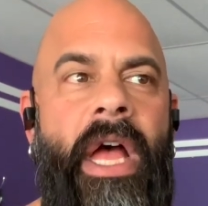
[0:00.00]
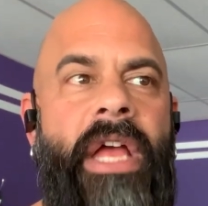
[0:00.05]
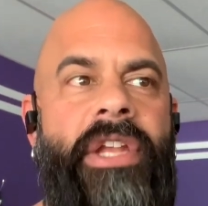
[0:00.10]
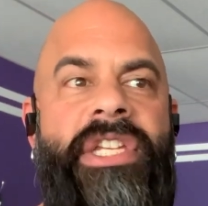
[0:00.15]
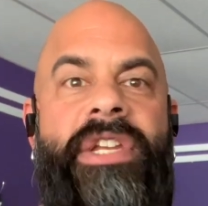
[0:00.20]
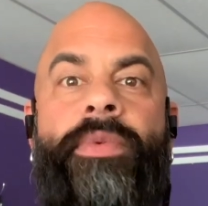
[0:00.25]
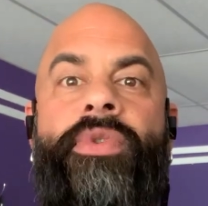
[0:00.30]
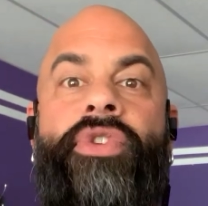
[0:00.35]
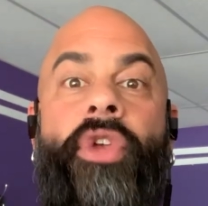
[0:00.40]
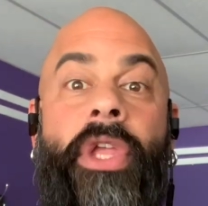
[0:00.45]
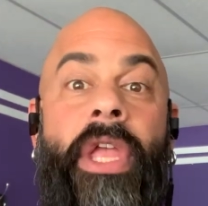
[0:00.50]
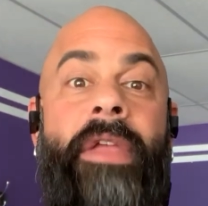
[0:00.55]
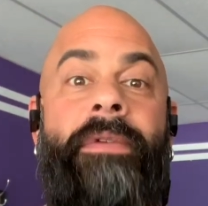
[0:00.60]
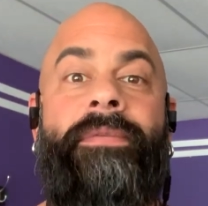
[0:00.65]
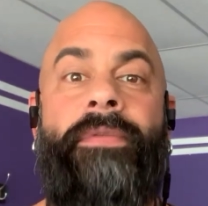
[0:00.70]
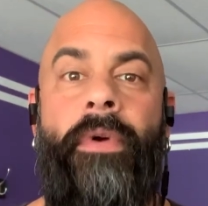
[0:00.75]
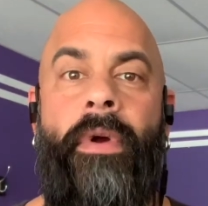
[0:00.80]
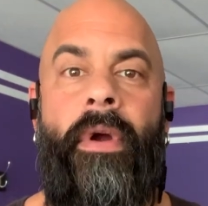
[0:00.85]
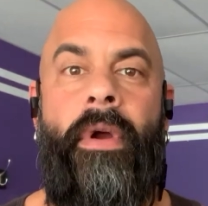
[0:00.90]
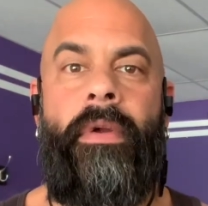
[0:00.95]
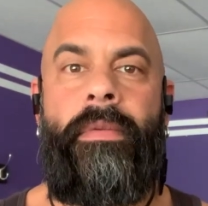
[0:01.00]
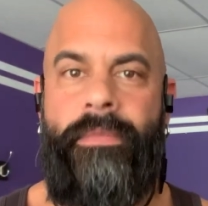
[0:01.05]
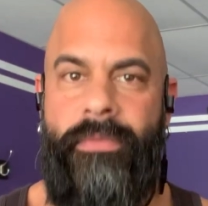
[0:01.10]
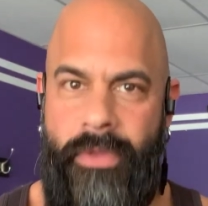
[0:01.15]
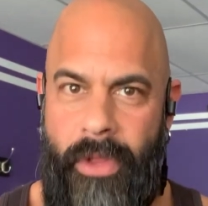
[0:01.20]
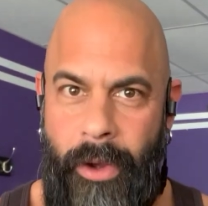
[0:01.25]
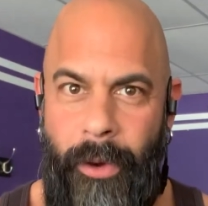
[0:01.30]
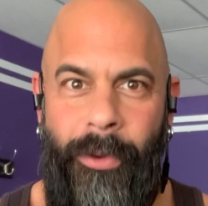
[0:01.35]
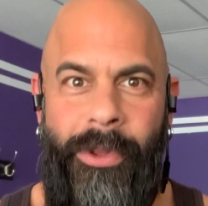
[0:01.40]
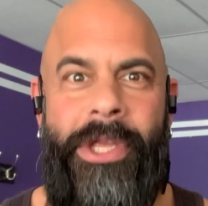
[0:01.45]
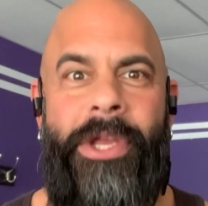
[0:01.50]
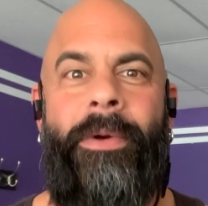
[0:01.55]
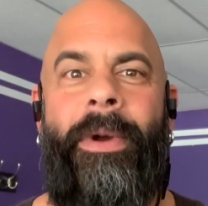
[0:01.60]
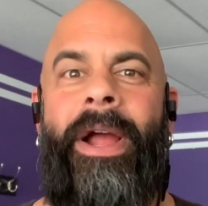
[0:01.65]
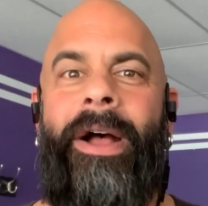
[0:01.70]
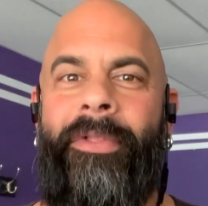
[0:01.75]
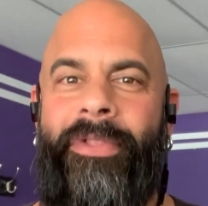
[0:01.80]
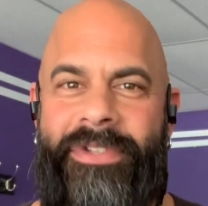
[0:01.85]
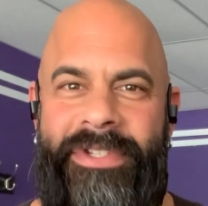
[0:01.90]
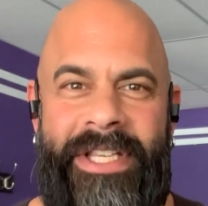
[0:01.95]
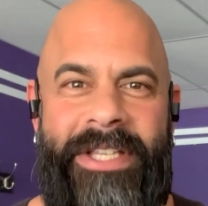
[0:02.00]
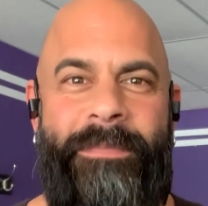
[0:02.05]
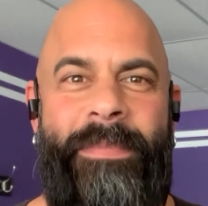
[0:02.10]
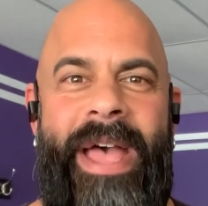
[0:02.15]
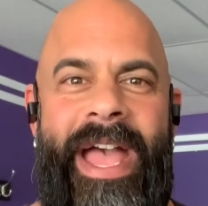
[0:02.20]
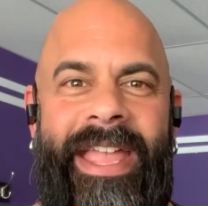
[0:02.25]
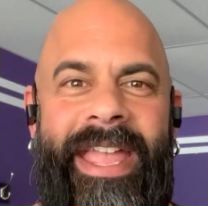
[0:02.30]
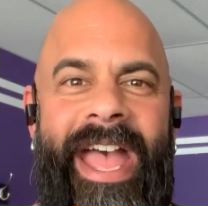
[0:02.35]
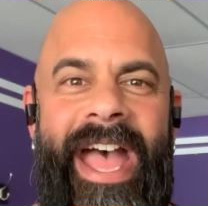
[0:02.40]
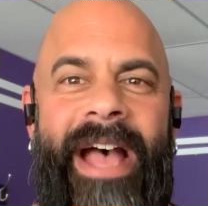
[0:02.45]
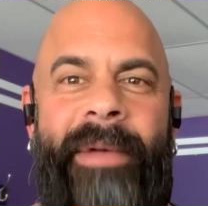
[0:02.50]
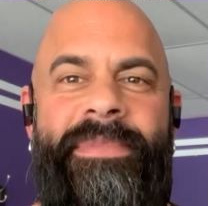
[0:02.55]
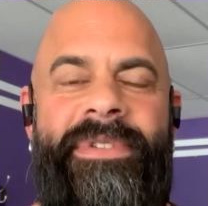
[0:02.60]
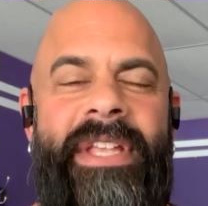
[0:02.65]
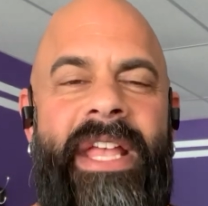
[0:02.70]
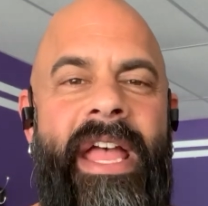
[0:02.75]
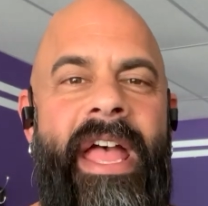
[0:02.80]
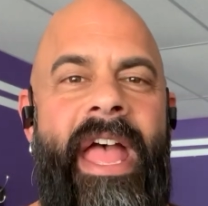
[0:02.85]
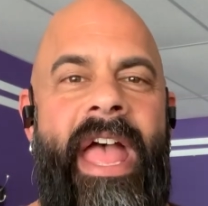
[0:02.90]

she was looking for the Holy Grail, the six-pack abs,